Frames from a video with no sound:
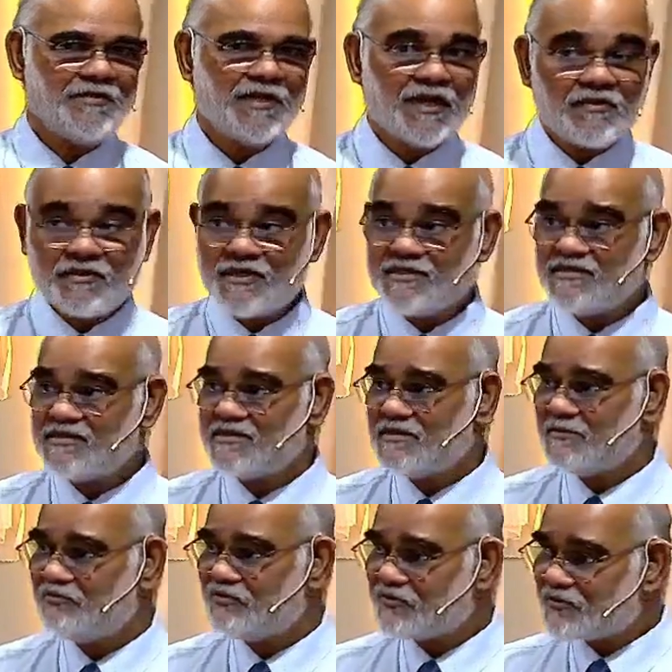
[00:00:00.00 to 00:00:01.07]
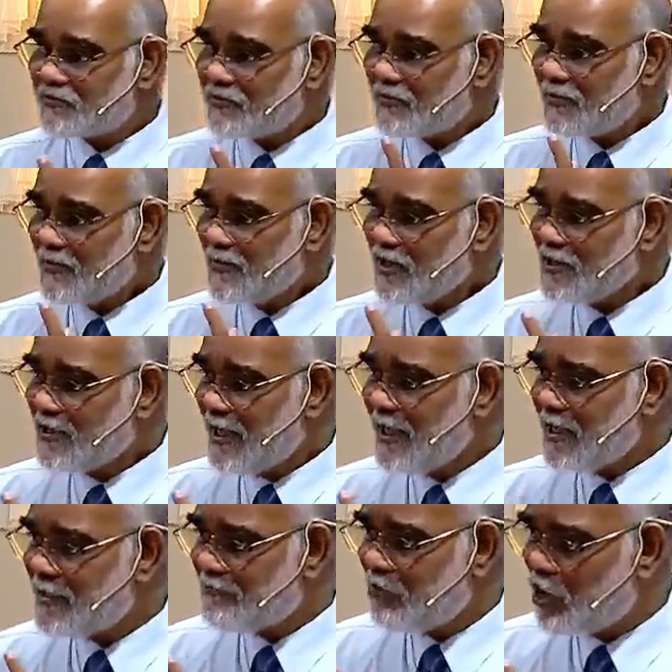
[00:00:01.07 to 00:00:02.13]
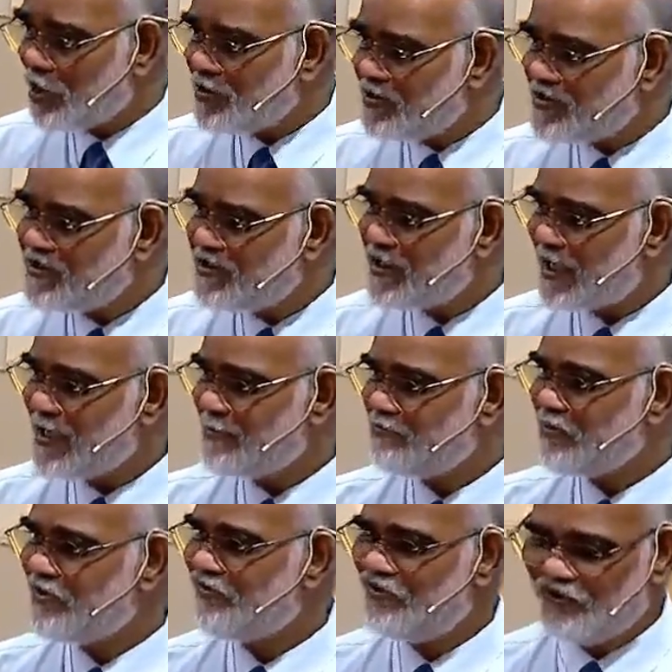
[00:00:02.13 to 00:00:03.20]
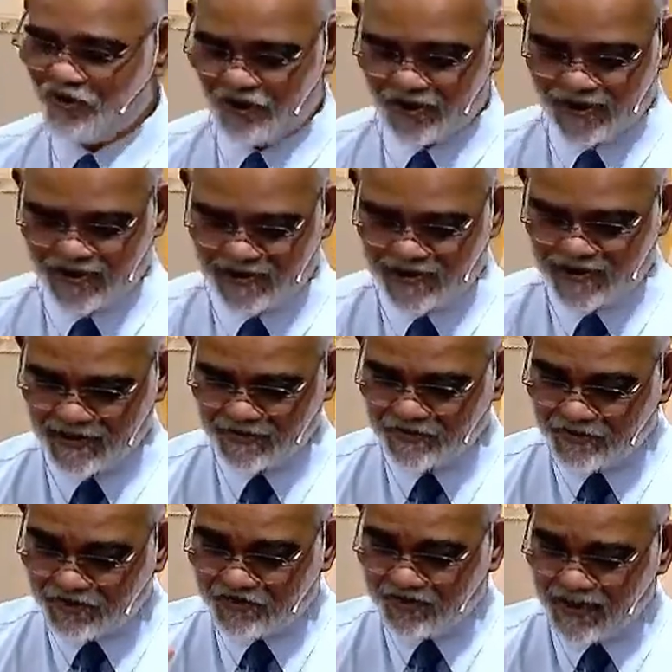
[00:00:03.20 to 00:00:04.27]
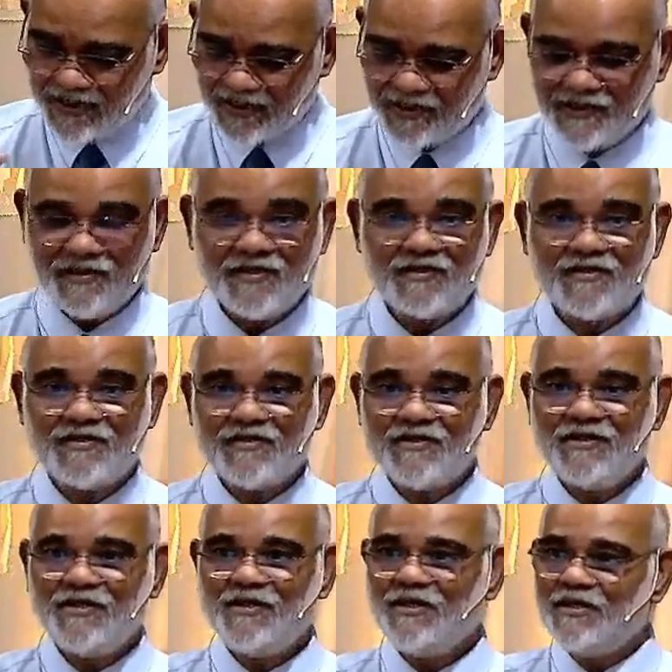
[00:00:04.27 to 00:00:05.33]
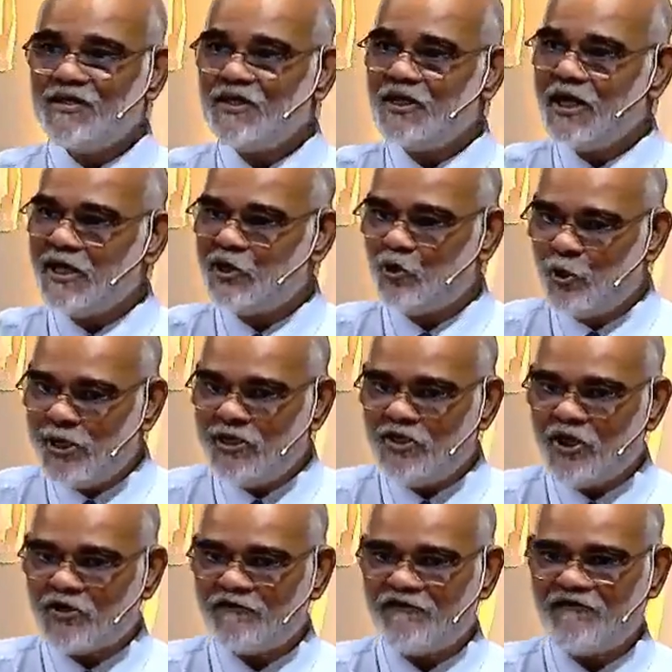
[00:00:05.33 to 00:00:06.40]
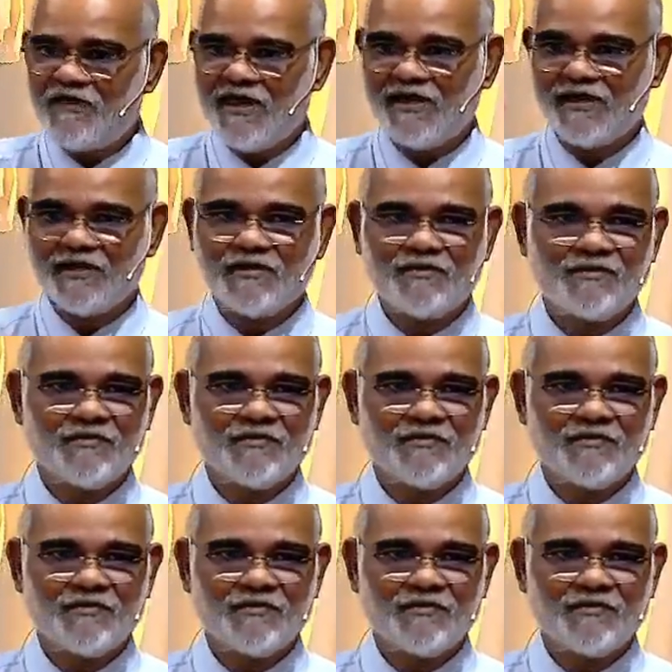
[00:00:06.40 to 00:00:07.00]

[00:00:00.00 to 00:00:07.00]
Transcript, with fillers: There is an appointed time for it. Three, it will not fail.